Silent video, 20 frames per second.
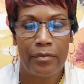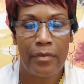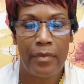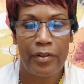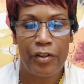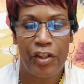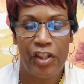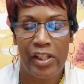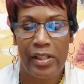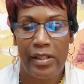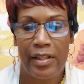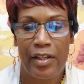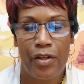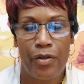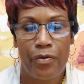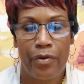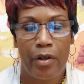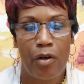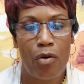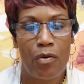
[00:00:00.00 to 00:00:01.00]

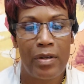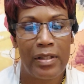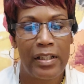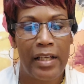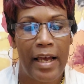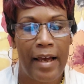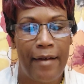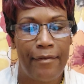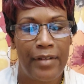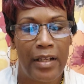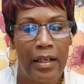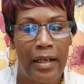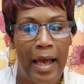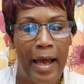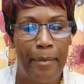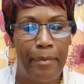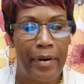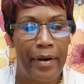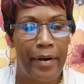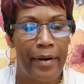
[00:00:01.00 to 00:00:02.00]
GCU, of course, have the
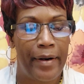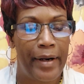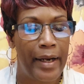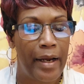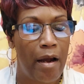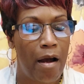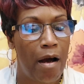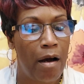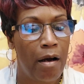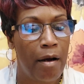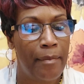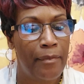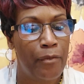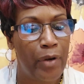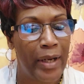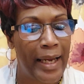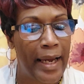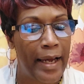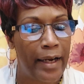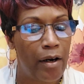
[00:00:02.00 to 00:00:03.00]
library.
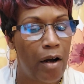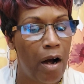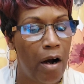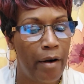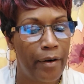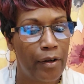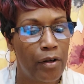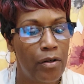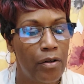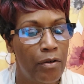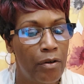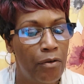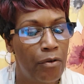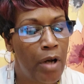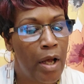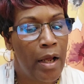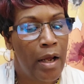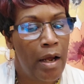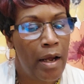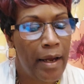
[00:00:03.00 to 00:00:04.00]
We had an article
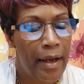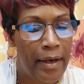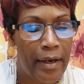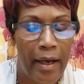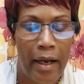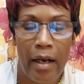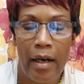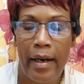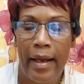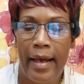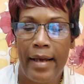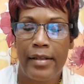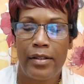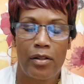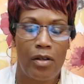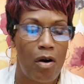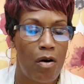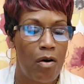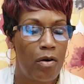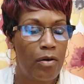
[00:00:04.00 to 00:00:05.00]
in our class
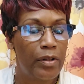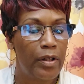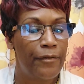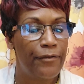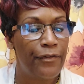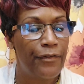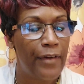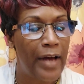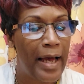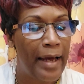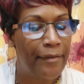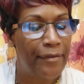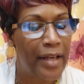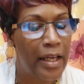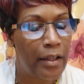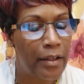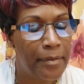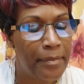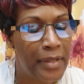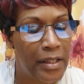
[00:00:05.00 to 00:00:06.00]
called "The Five
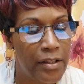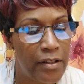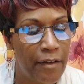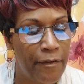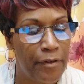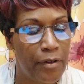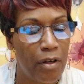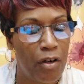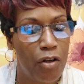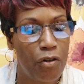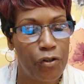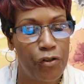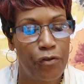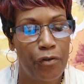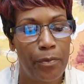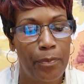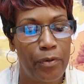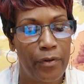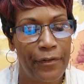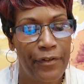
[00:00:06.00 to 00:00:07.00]
Elements of
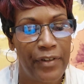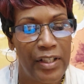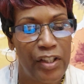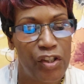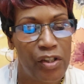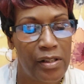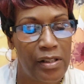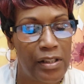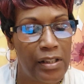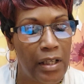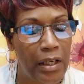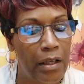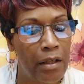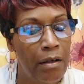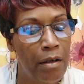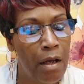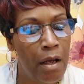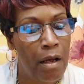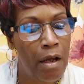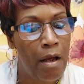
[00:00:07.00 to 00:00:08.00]
Cultural Proficiency,"
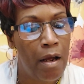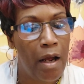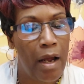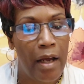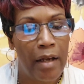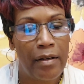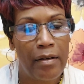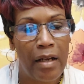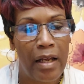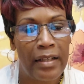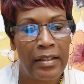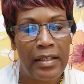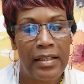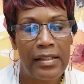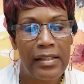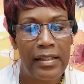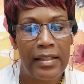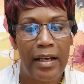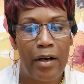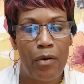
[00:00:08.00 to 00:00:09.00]
and
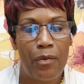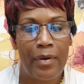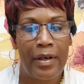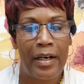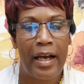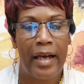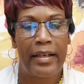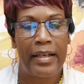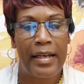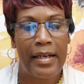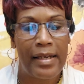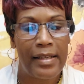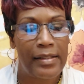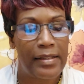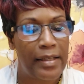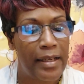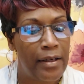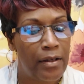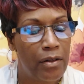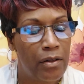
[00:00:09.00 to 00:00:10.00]
this dealt with our
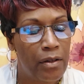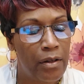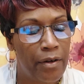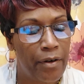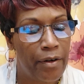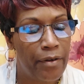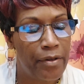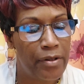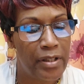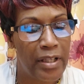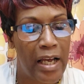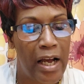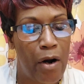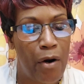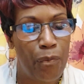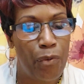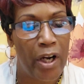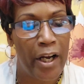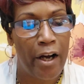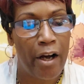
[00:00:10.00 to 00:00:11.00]
ESL learners, how
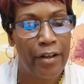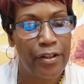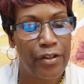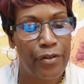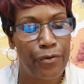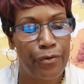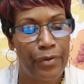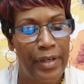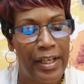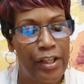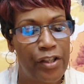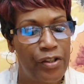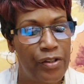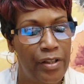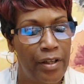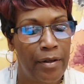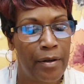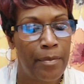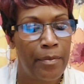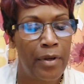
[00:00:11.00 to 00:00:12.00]
we are to reach
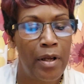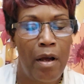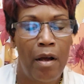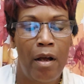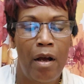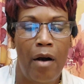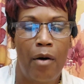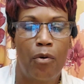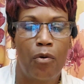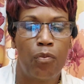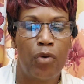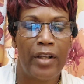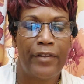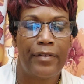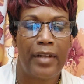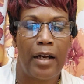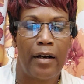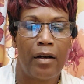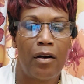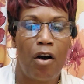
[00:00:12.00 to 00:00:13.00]
them with
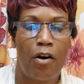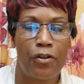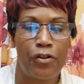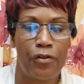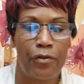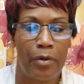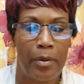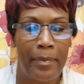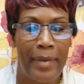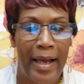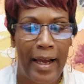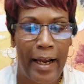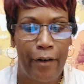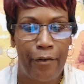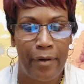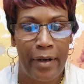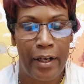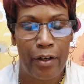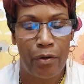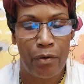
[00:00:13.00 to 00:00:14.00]
their cultural
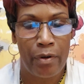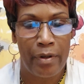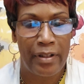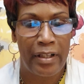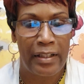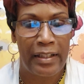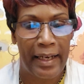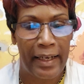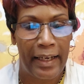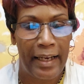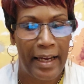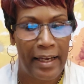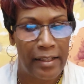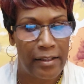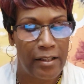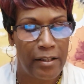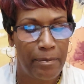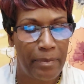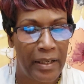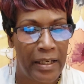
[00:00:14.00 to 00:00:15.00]
background, knowing that they
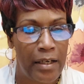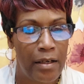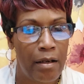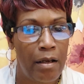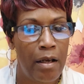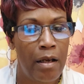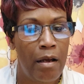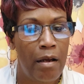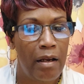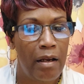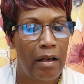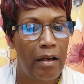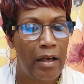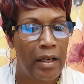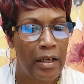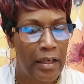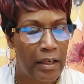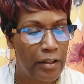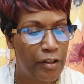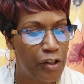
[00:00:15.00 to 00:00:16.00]
can't speak
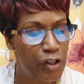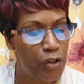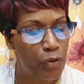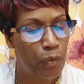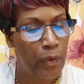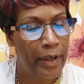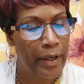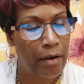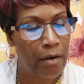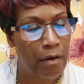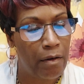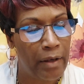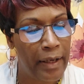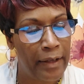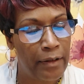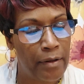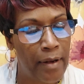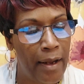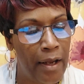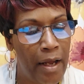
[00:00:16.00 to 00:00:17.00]
English well.
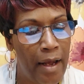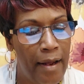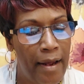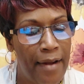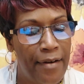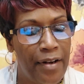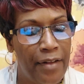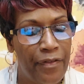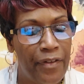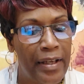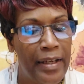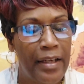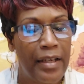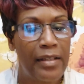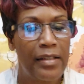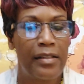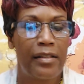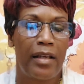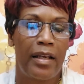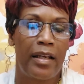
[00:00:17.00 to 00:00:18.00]
And the thing
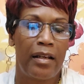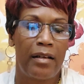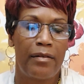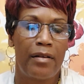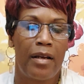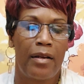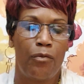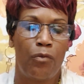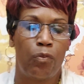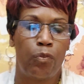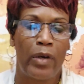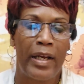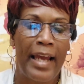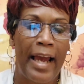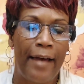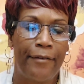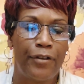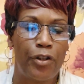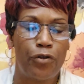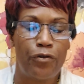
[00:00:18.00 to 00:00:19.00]
is, we
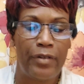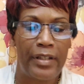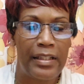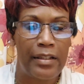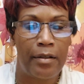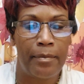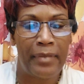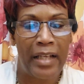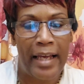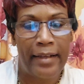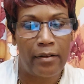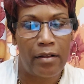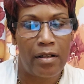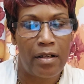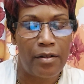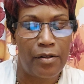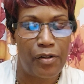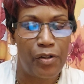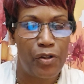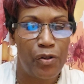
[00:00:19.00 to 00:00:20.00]
have to treat them like the
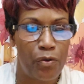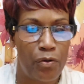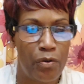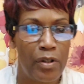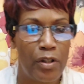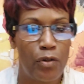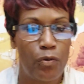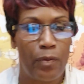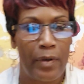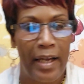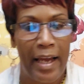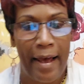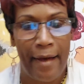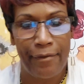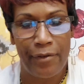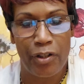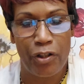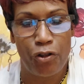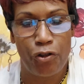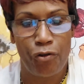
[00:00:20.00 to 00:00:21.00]
other students. We
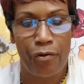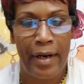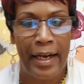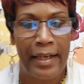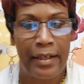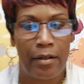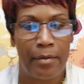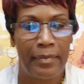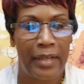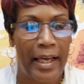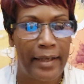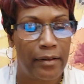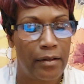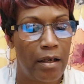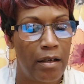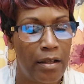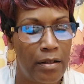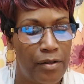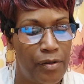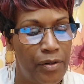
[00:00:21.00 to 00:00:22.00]
have to train them like
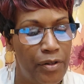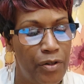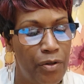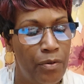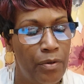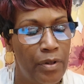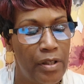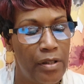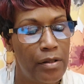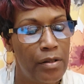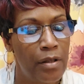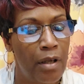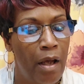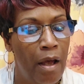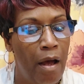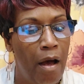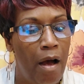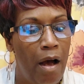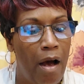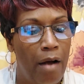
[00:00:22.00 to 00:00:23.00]
the other students,
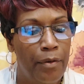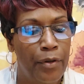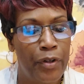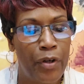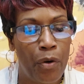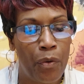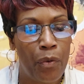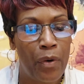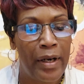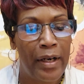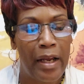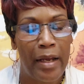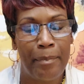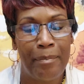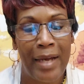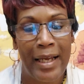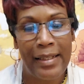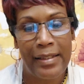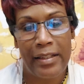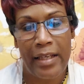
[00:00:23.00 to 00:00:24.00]
knowing it
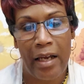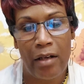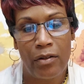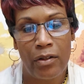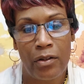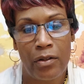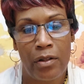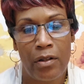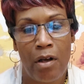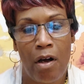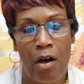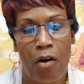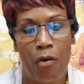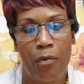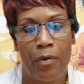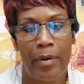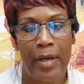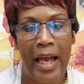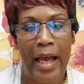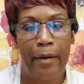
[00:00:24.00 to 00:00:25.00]
may take a little
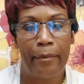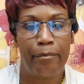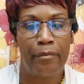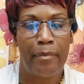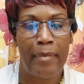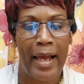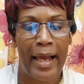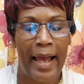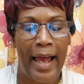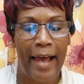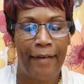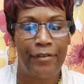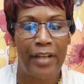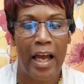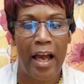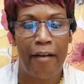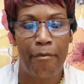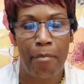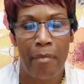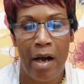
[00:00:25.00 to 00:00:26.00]
longer. We might have to
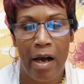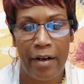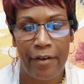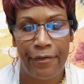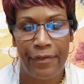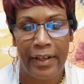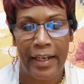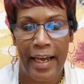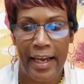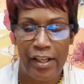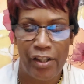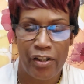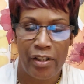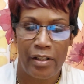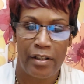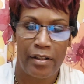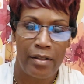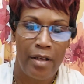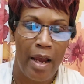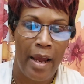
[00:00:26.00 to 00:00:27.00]
have
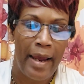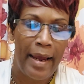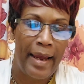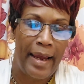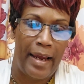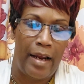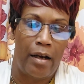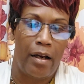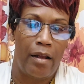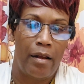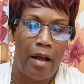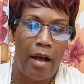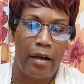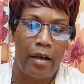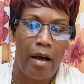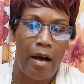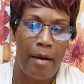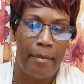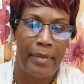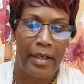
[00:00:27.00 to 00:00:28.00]
modifications and
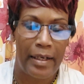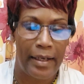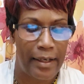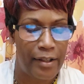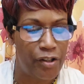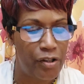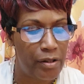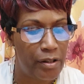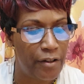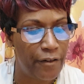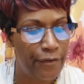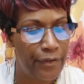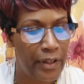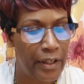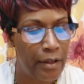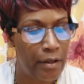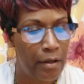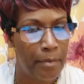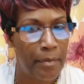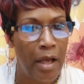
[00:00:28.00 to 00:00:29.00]
accommodations for
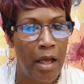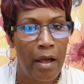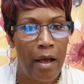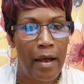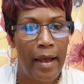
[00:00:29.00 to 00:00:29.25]
them.